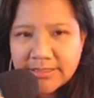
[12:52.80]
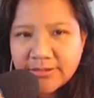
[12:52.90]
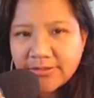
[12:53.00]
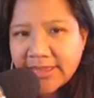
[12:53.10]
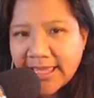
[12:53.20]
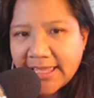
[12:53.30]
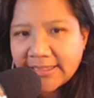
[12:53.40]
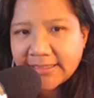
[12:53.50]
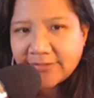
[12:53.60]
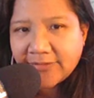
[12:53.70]
So
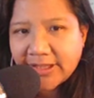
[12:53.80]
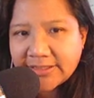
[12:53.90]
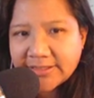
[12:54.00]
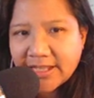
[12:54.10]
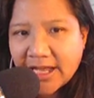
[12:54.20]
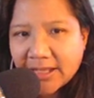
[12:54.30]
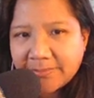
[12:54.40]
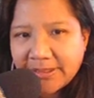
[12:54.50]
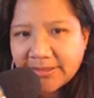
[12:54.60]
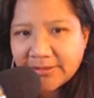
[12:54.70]
then if I just
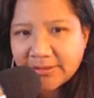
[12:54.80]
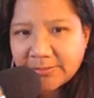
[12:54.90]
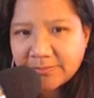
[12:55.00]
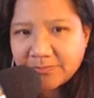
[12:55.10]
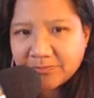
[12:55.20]
copy, oh,